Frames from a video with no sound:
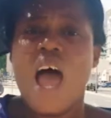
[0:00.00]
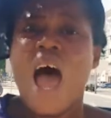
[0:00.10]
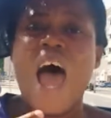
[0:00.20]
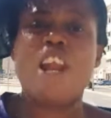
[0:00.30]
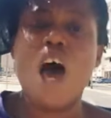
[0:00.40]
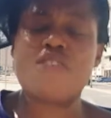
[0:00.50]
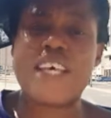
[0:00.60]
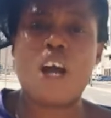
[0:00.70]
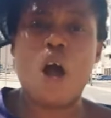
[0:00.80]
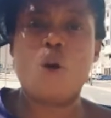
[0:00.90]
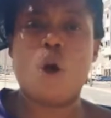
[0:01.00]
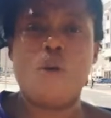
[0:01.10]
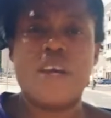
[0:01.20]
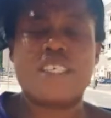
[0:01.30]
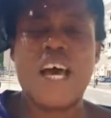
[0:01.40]
I love 2
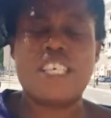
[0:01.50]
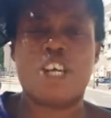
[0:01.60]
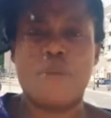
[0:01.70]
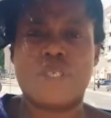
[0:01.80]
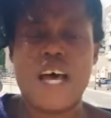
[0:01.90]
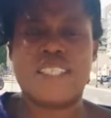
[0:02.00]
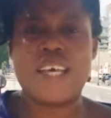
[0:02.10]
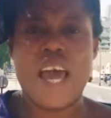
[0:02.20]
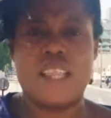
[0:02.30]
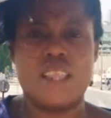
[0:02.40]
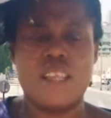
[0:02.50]
Corinthians chapter 10.